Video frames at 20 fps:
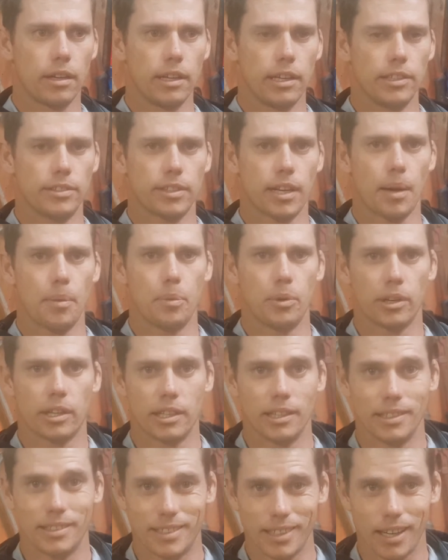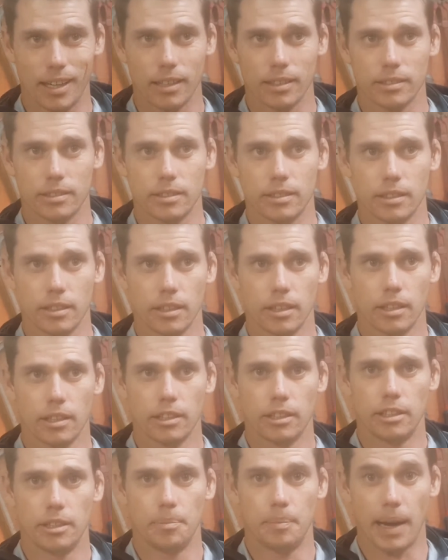is able to conduct
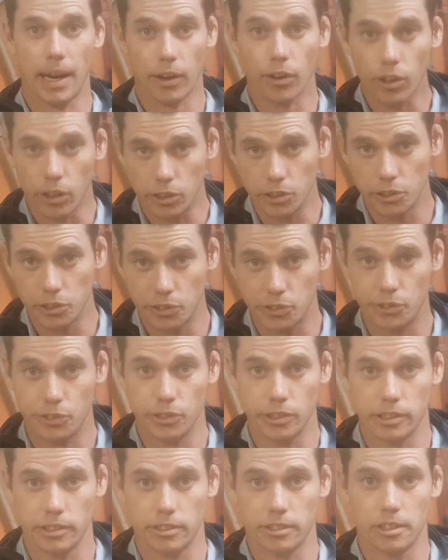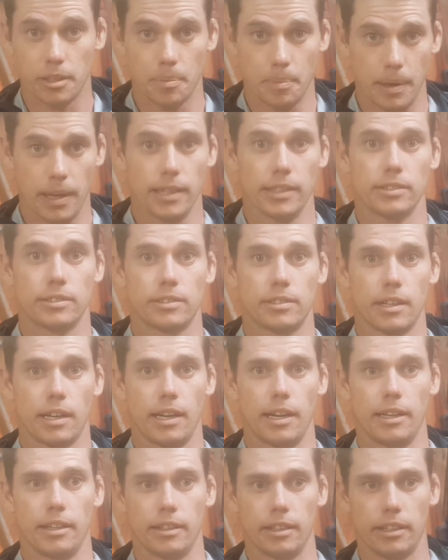the macronutrients the best,
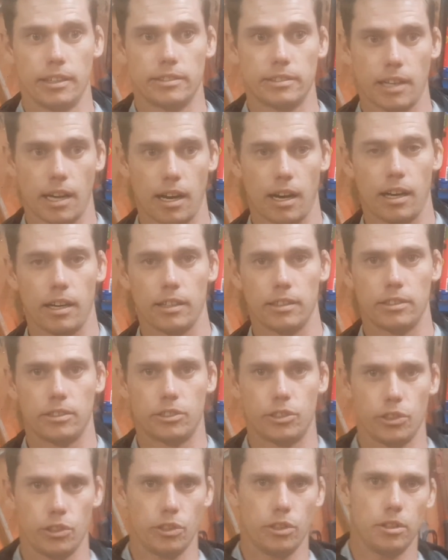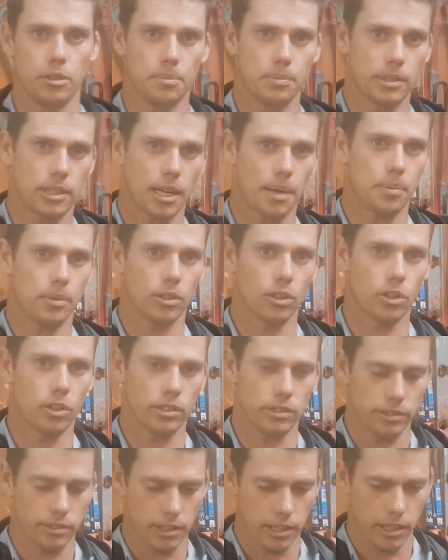and it's hard to
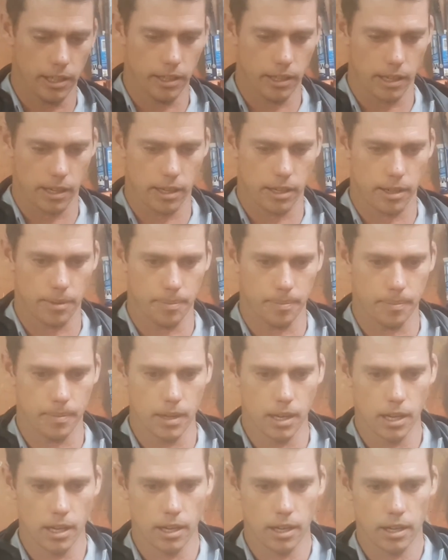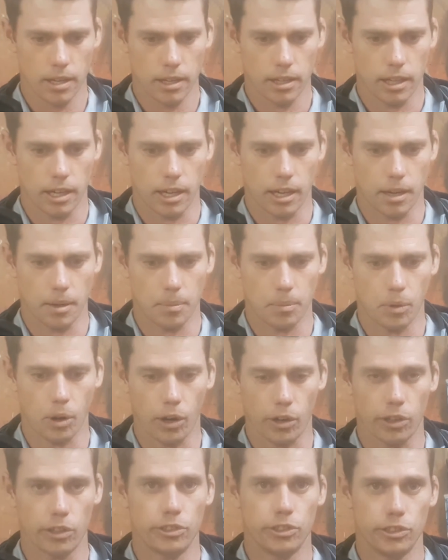metabolize the
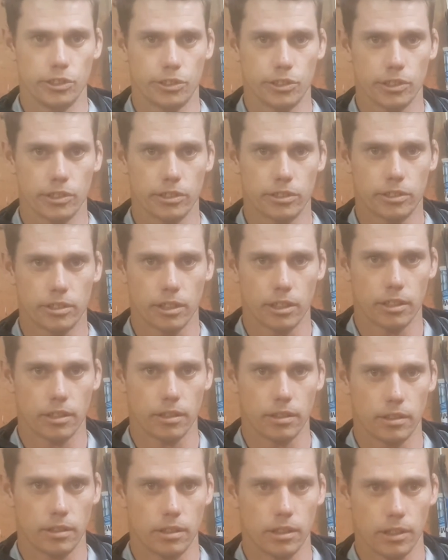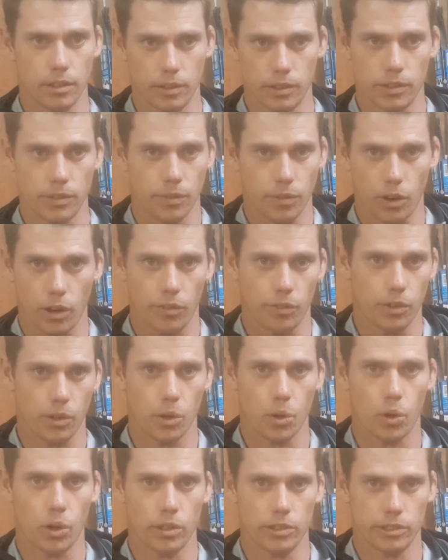micronutrients that the vine
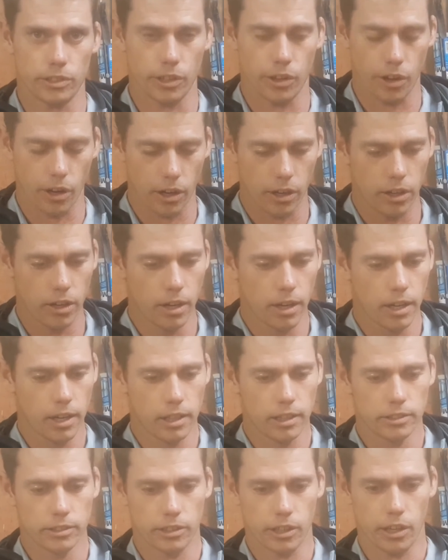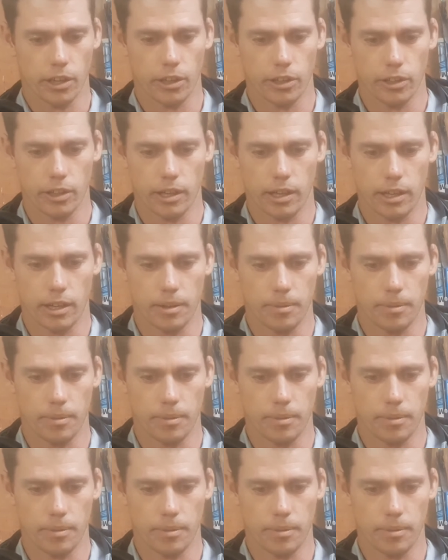requires to grow. So